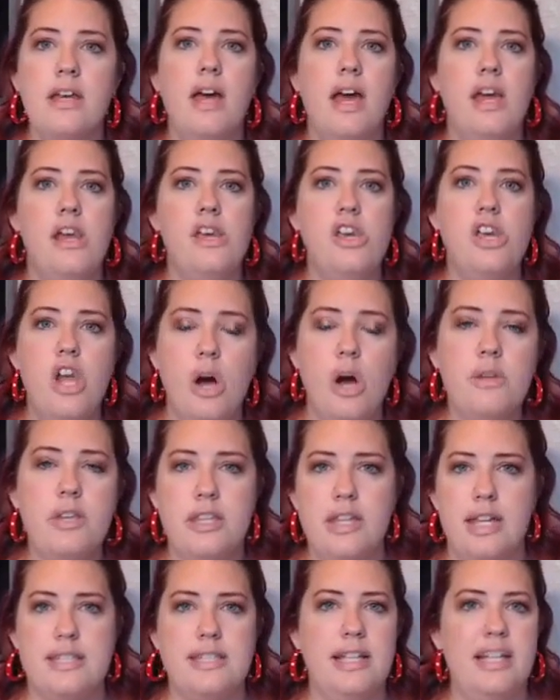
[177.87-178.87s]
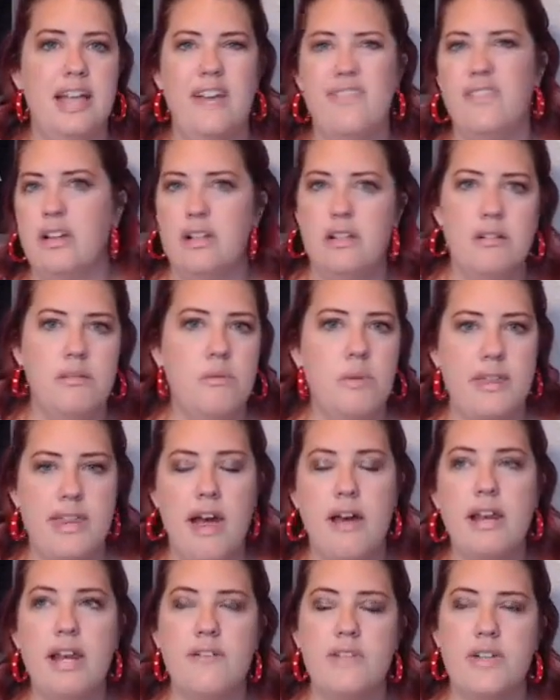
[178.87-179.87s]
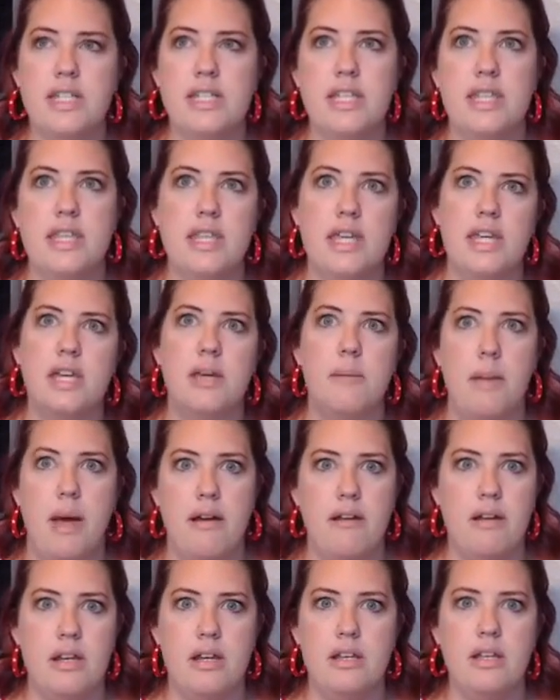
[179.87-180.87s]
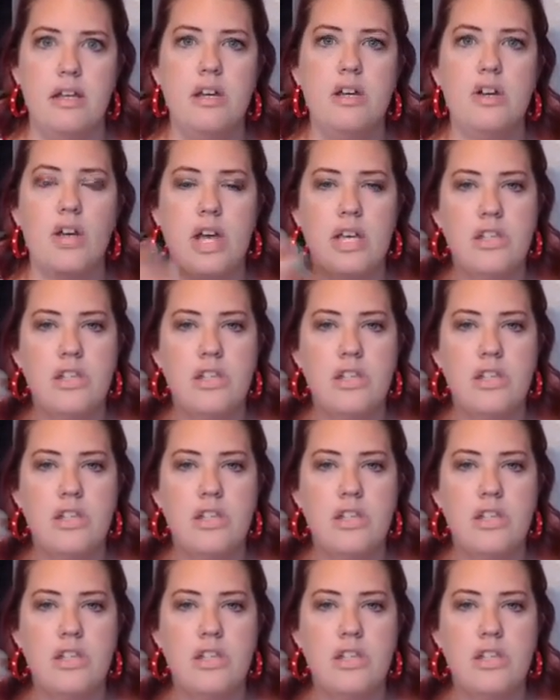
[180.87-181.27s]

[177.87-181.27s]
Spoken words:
and know that that's 11 without having to think about it. Okay,